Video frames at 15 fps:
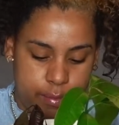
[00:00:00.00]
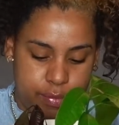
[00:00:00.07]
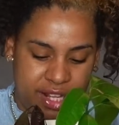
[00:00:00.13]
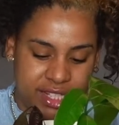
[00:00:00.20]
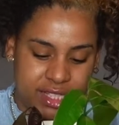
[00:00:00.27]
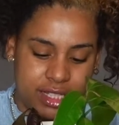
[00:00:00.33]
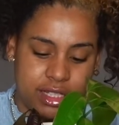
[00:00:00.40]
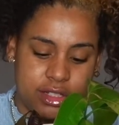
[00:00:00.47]

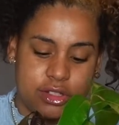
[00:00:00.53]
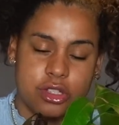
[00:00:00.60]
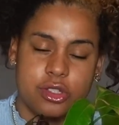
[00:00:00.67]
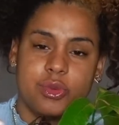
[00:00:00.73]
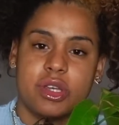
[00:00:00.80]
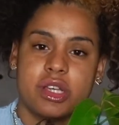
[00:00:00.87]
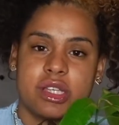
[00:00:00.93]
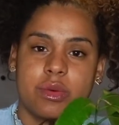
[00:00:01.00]
planted it
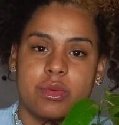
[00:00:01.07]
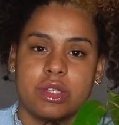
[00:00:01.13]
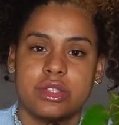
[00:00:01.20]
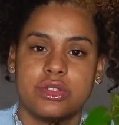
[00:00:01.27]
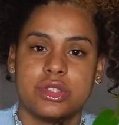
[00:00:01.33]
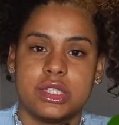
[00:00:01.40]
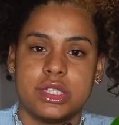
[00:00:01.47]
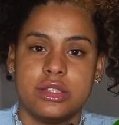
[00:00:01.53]
just because I
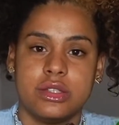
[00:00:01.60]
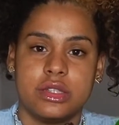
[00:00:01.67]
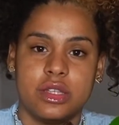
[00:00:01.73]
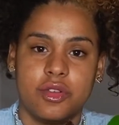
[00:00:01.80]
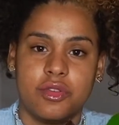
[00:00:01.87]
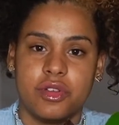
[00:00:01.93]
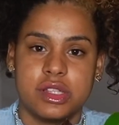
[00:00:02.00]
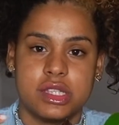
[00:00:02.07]
wanted to see the
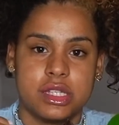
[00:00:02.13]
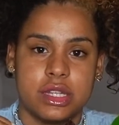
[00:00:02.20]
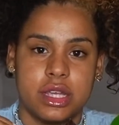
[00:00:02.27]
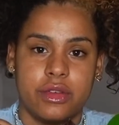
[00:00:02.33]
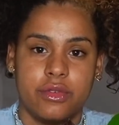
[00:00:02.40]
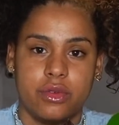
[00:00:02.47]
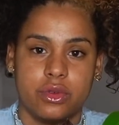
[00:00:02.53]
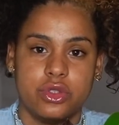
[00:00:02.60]
difference in
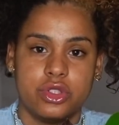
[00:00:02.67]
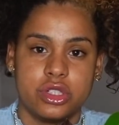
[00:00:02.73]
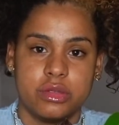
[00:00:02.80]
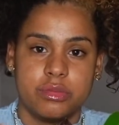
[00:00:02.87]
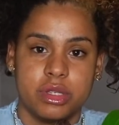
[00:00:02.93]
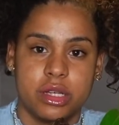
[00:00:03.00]
evolution,